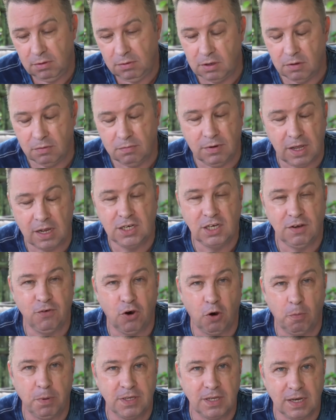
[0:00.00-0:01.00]
you know,
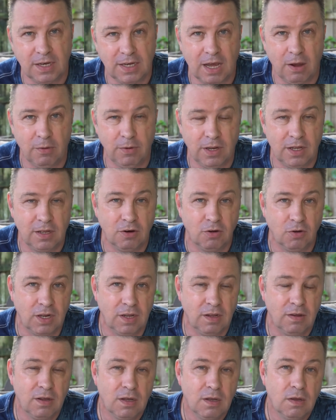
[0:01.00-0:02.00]
ninety-four percent down, you can
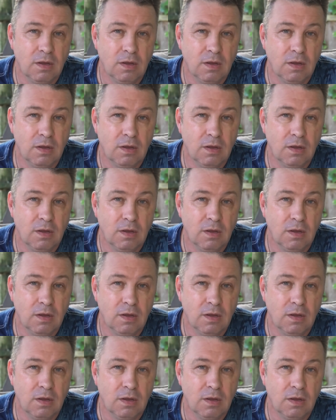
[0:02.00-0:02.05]
only